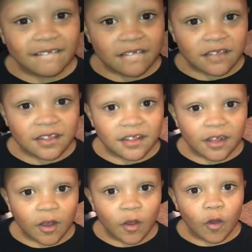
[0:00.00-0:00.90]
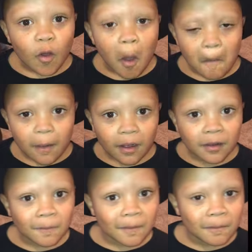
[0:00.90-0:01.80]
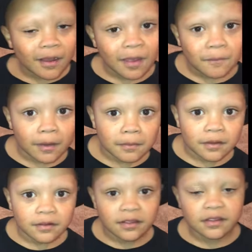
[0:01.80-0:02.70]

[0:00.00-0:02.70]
See, my name's Cowboy Braylon.